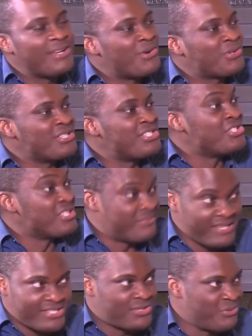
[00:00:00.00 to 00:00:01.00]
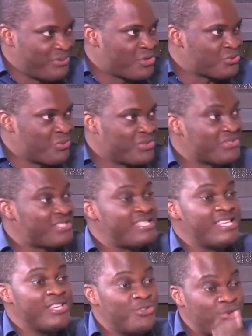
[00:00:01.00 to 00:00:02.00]
God continues to bless you, because we want to
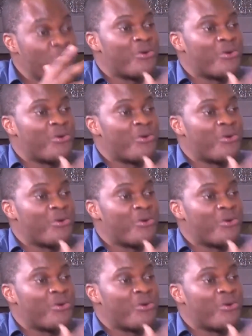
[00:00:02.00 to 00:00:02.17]
see you